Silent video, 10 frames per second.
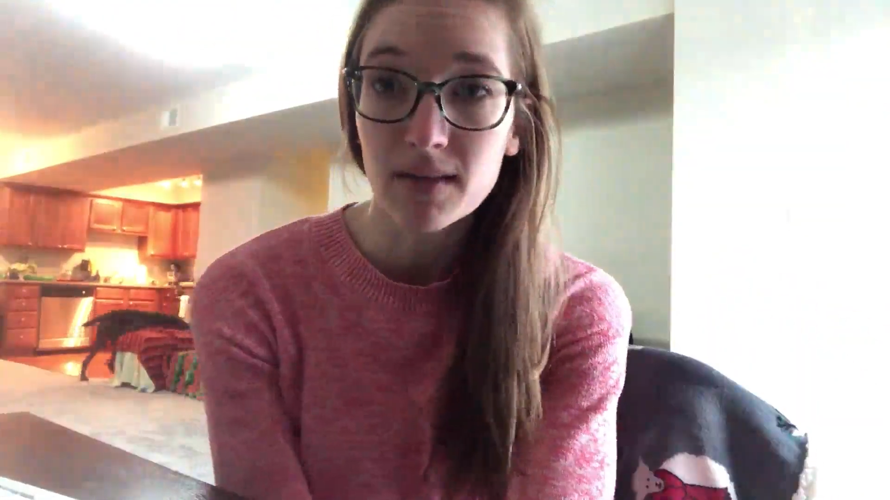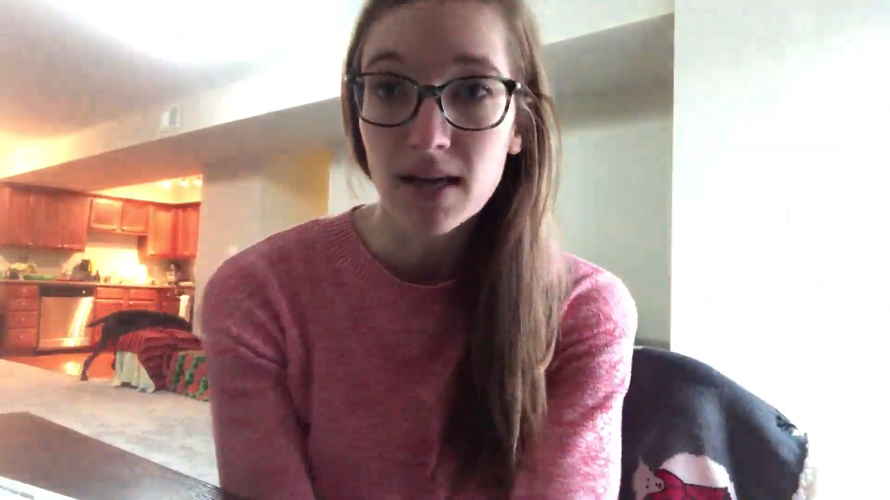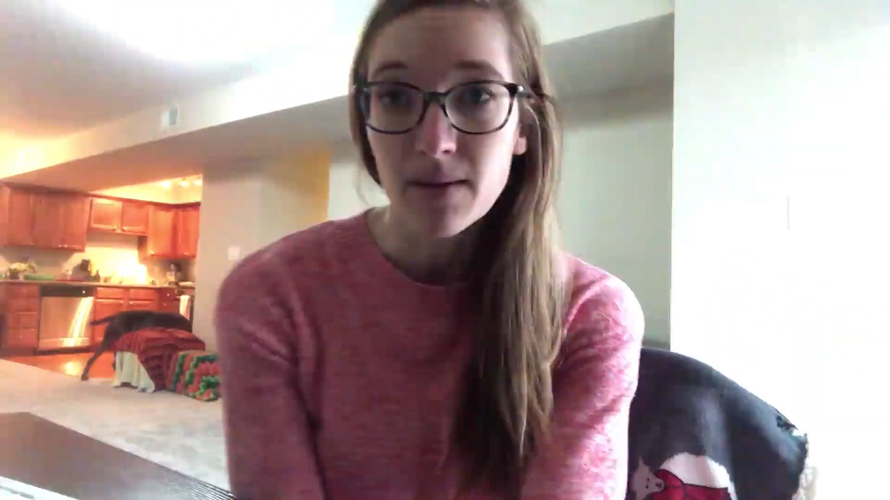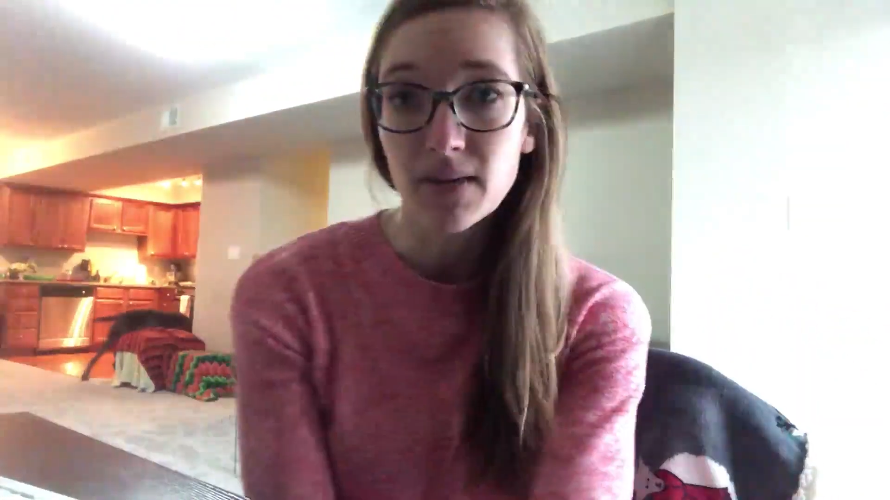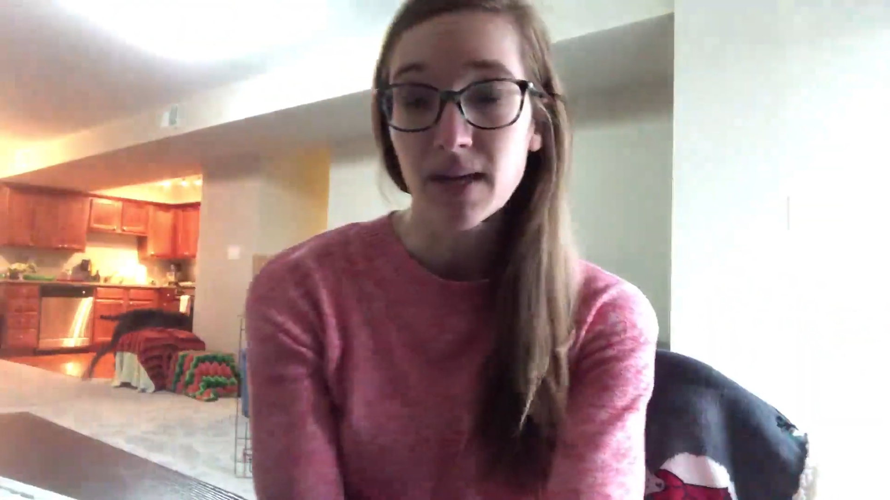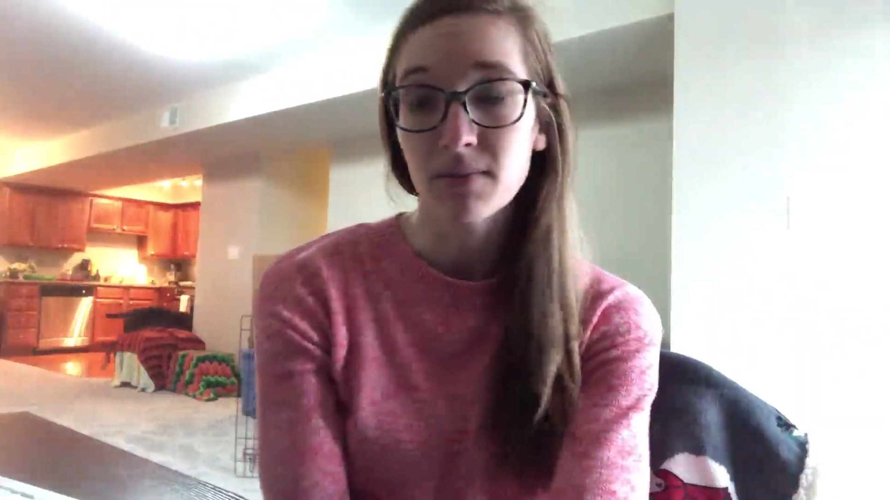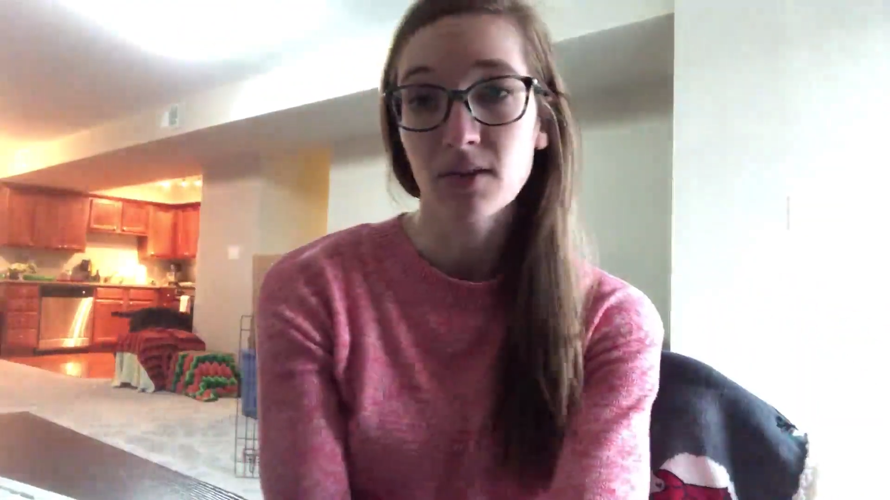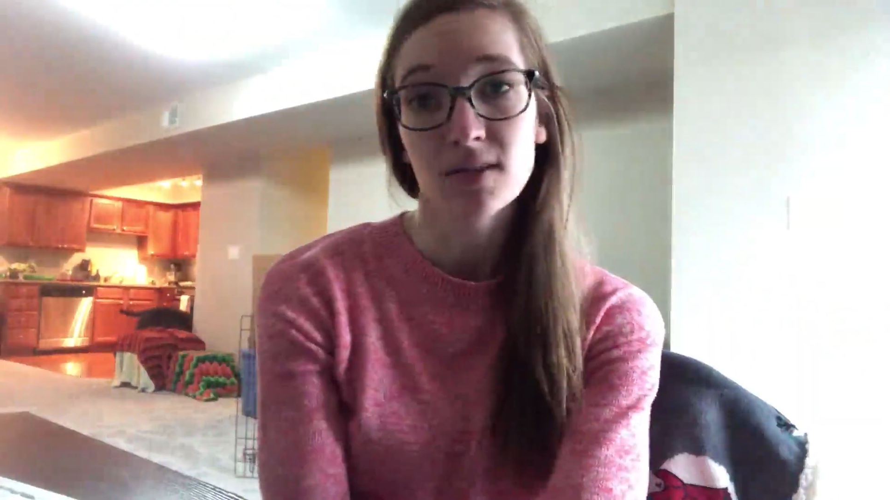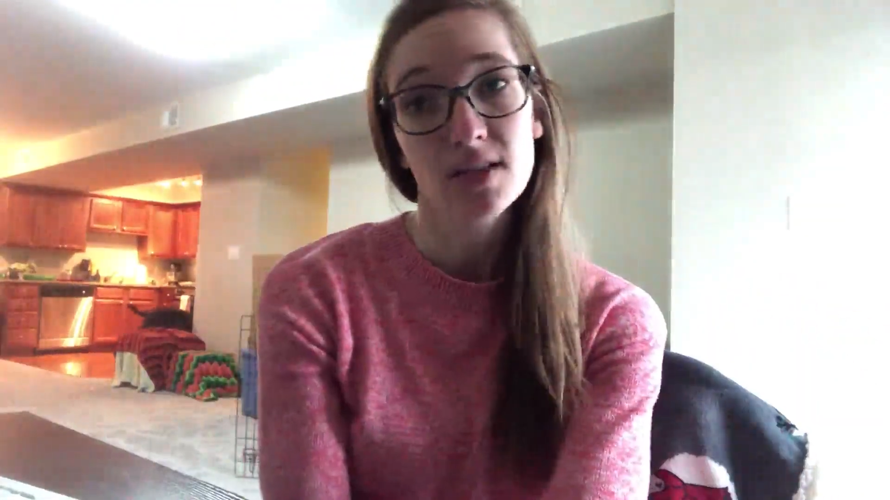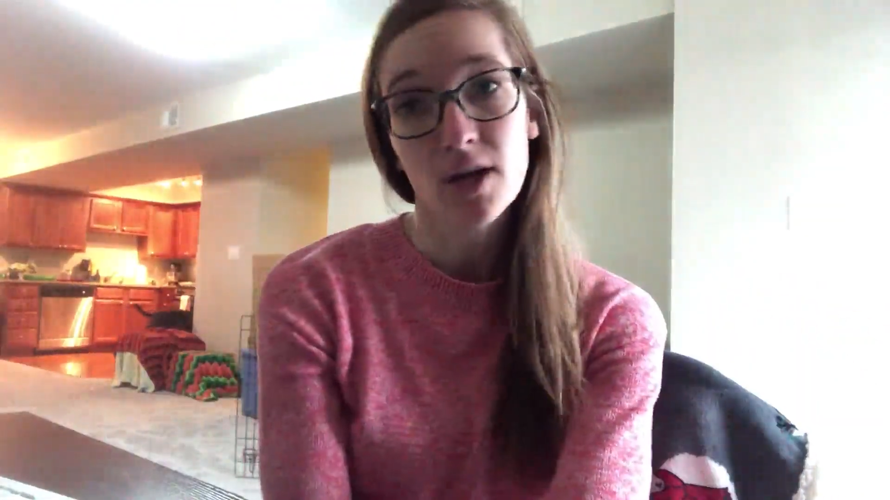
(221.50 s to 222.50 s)
time the
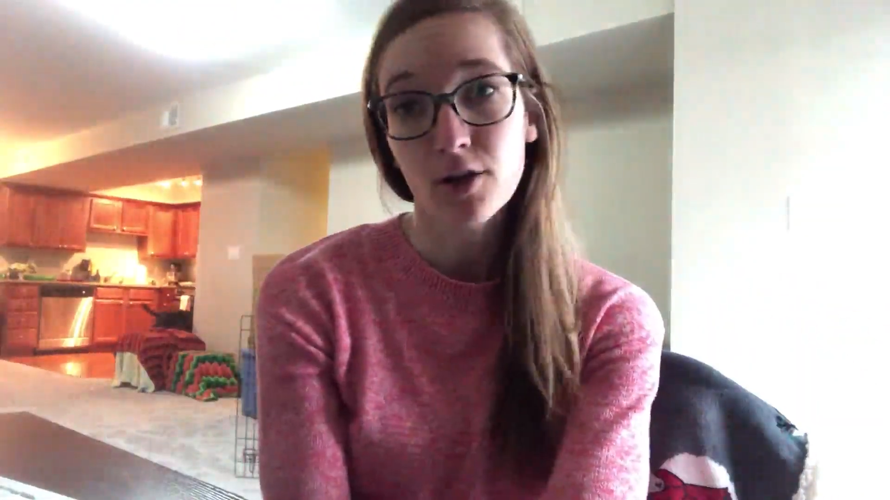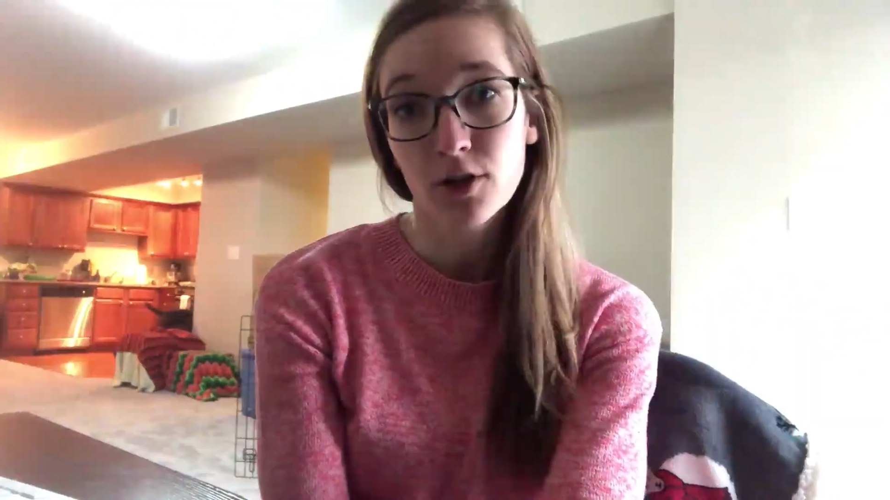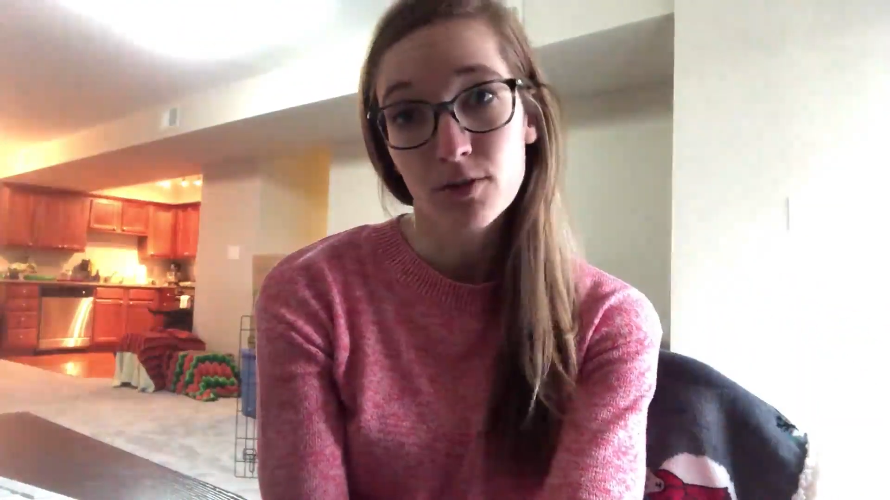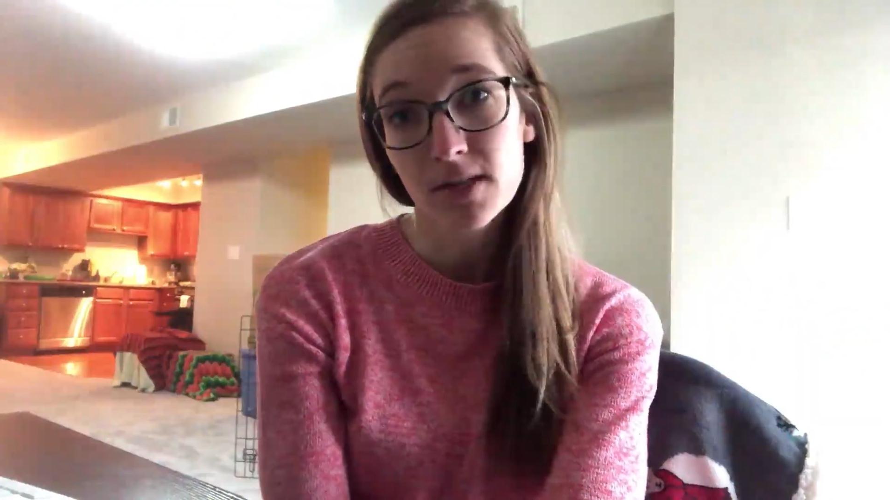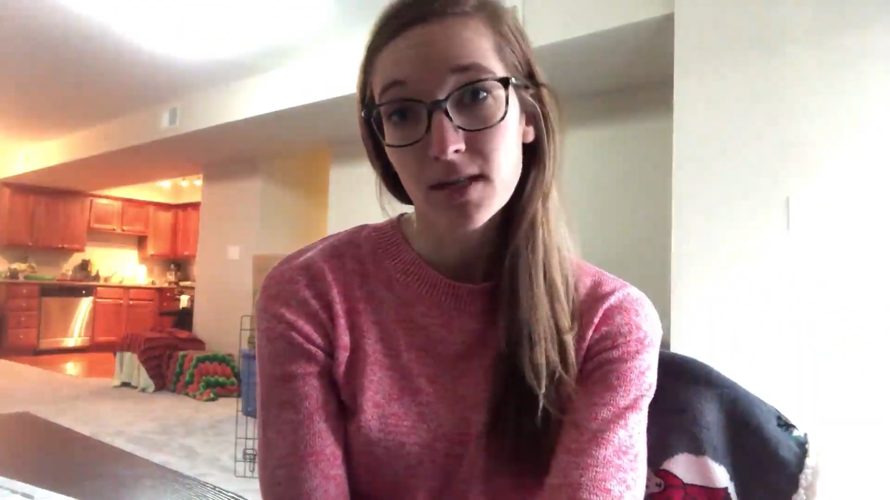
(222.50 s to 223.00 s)
ambulance got close